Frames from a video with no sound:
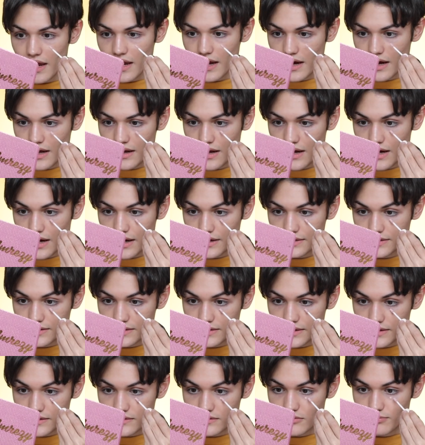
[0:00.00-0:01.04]
and I
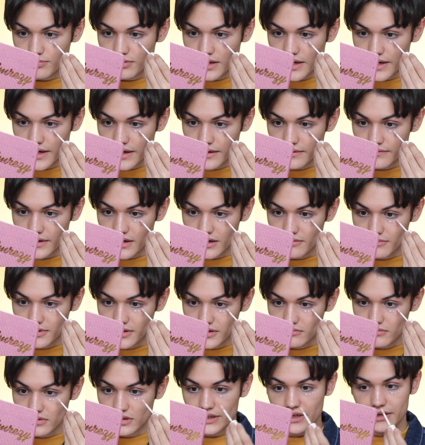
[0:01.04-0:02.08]
just like to apply it very
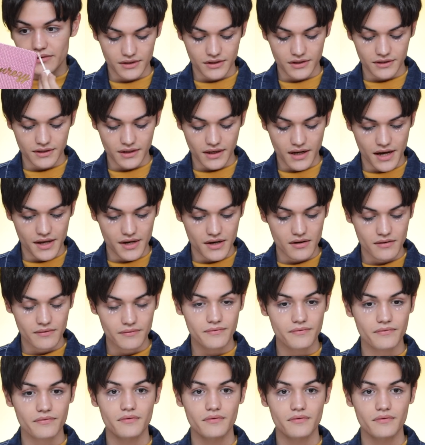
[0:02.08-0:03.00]
minimally. It's just to kind of